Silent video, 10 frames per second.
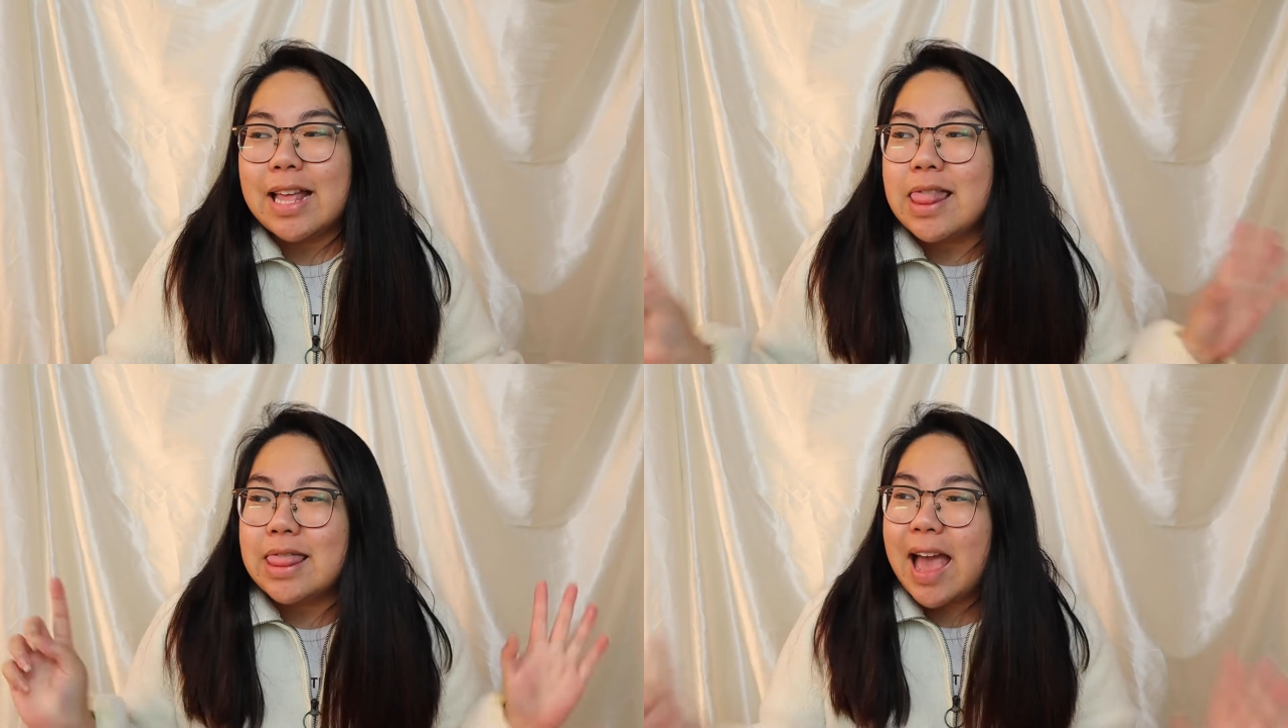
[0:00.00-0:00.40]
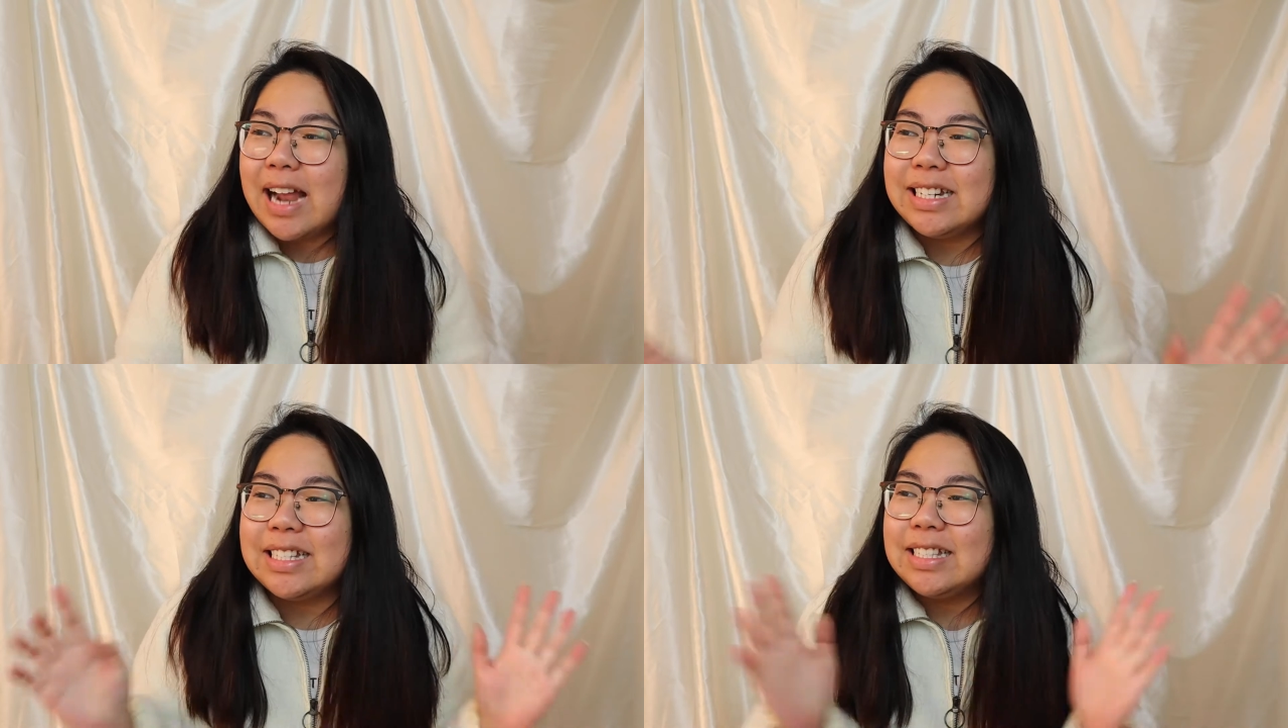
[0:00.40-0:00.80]
and
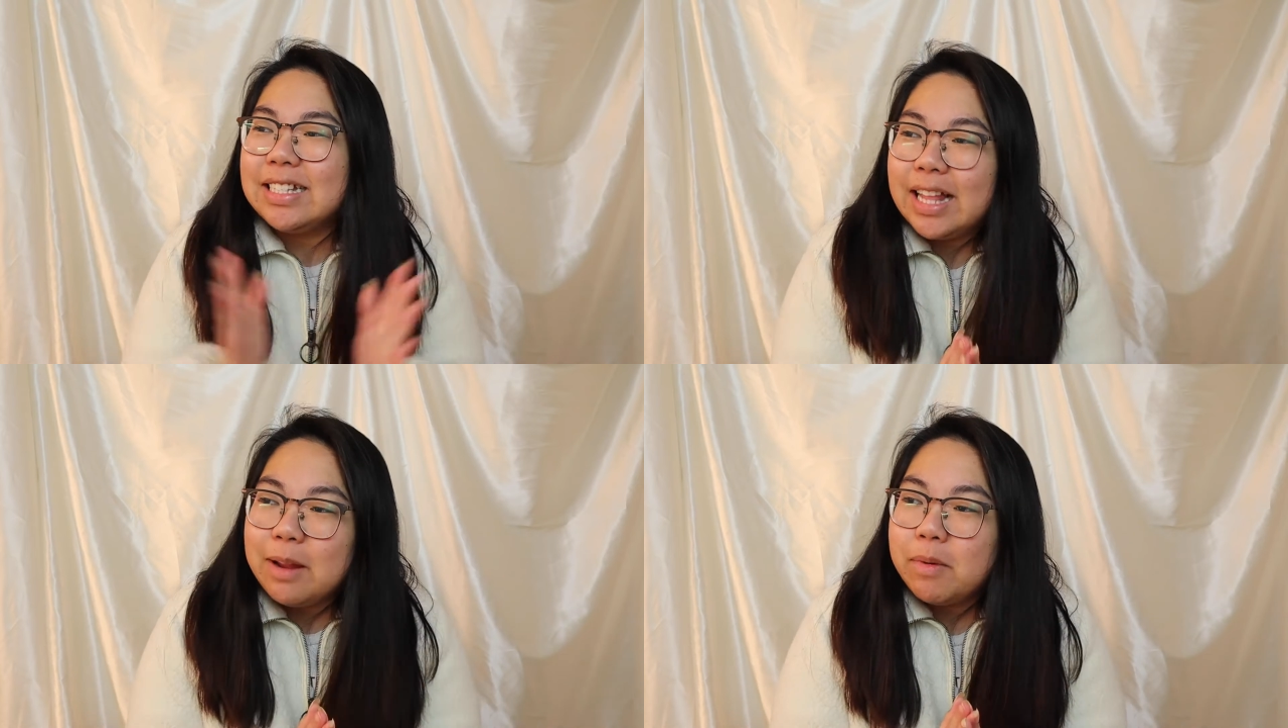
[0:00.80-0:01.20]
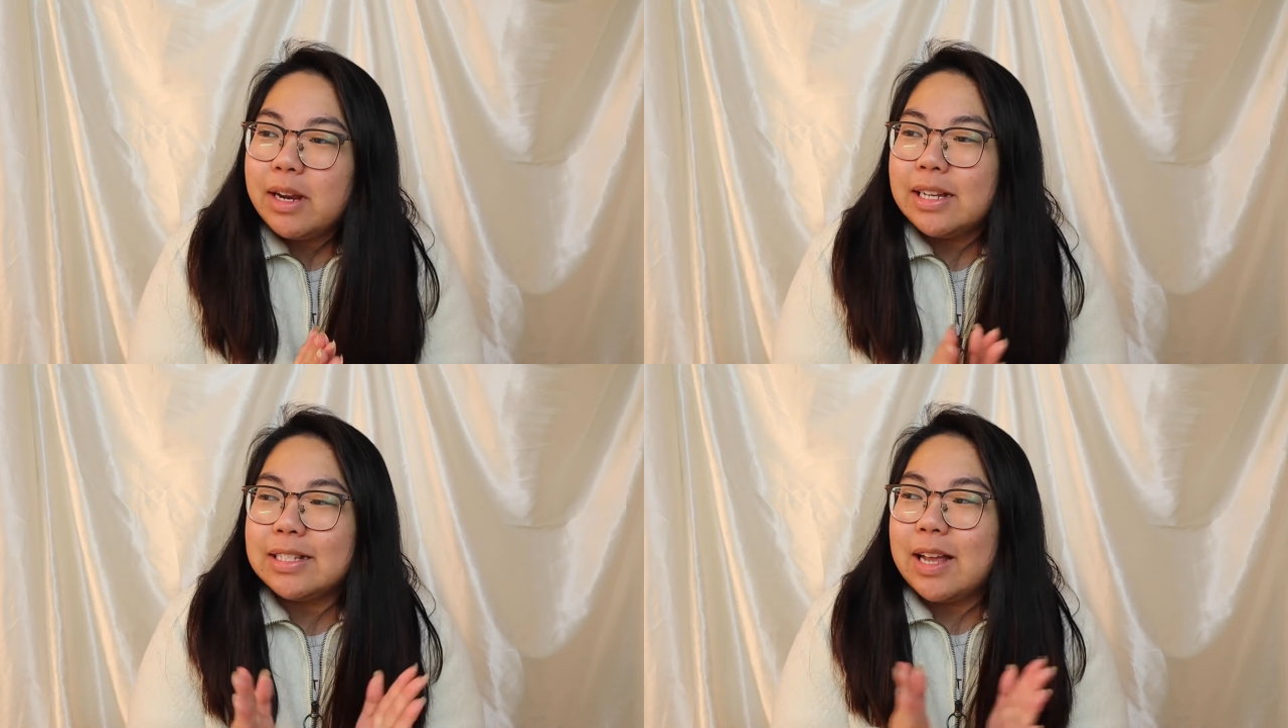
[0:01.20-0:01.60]
that disclaimer
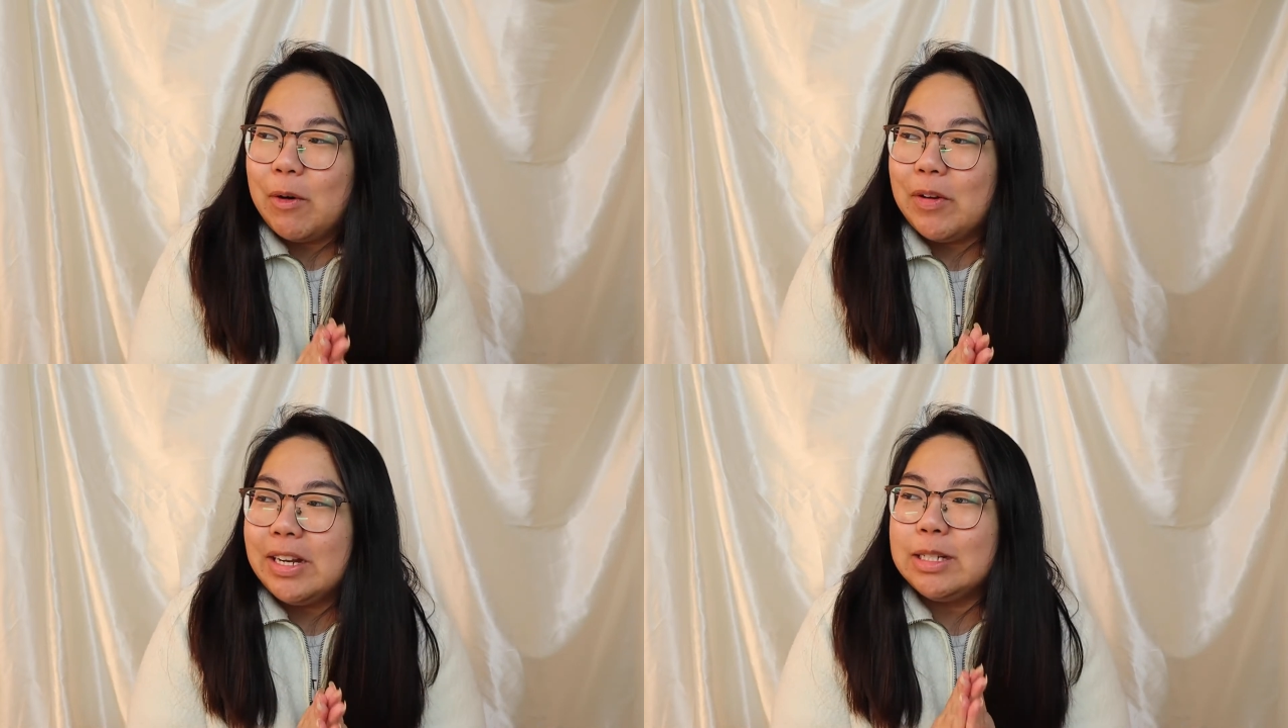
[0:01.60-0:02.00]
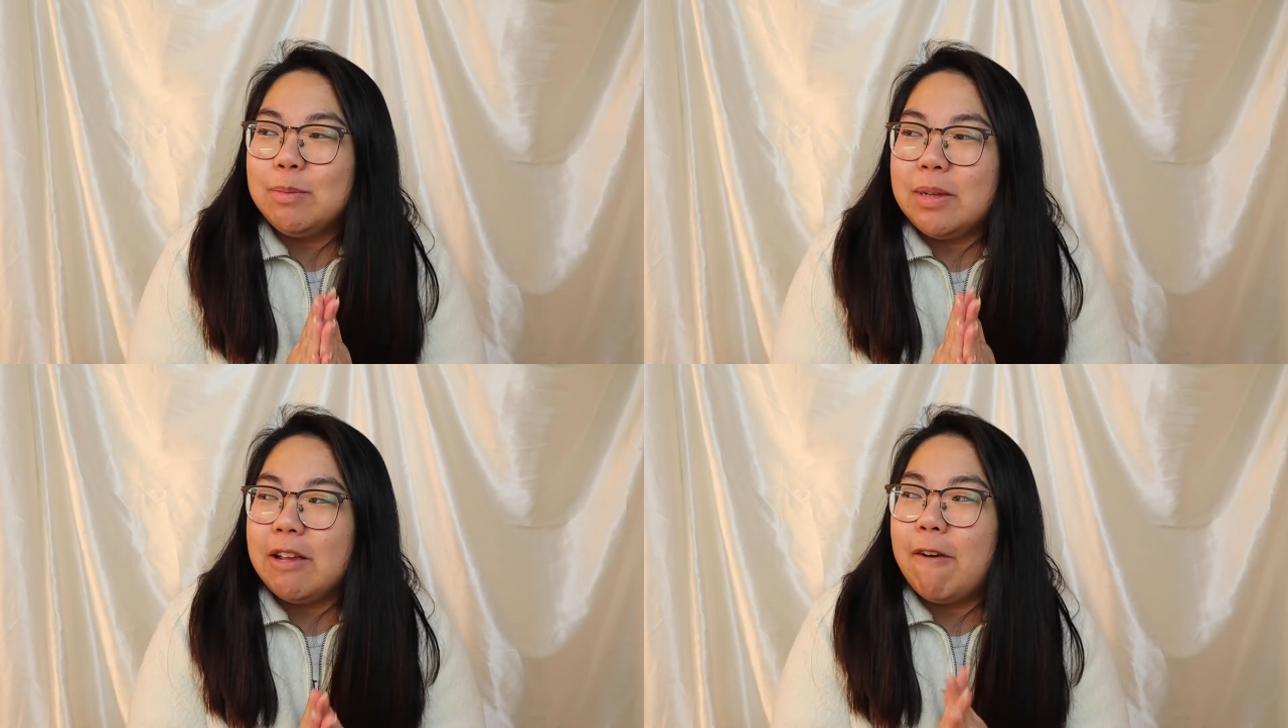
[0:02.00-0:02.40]
is going to
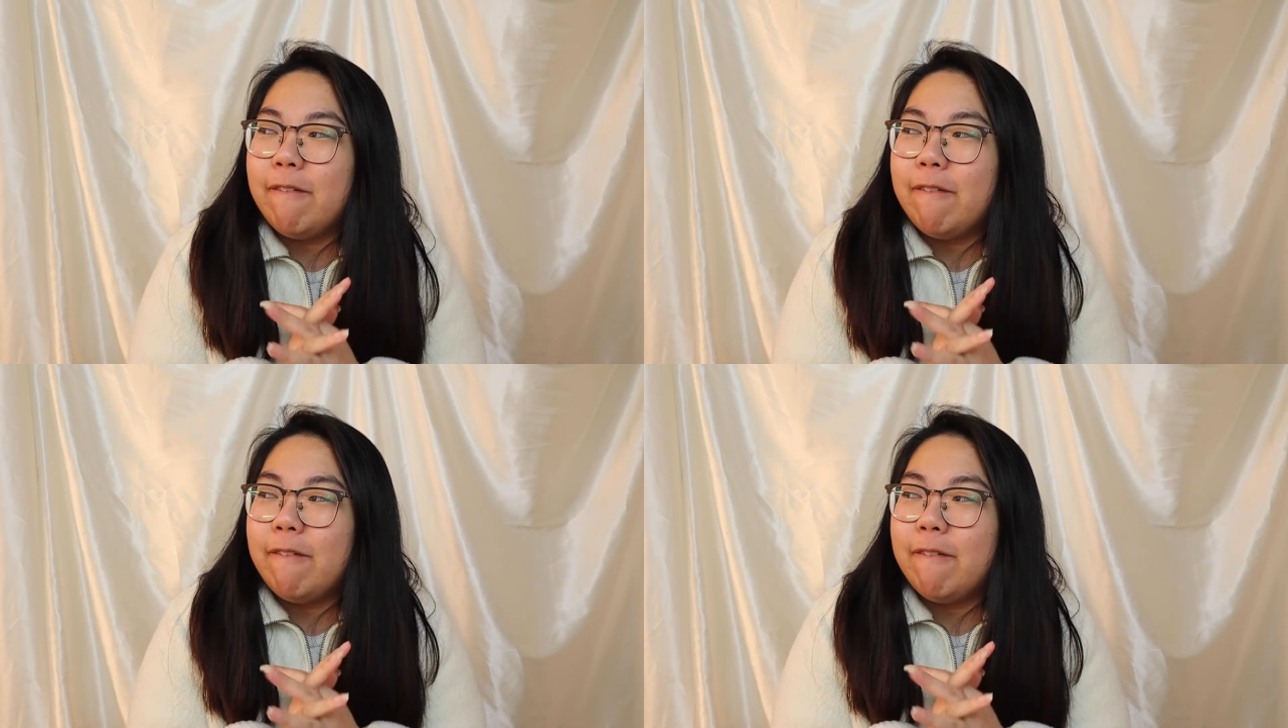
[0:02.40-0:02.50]
be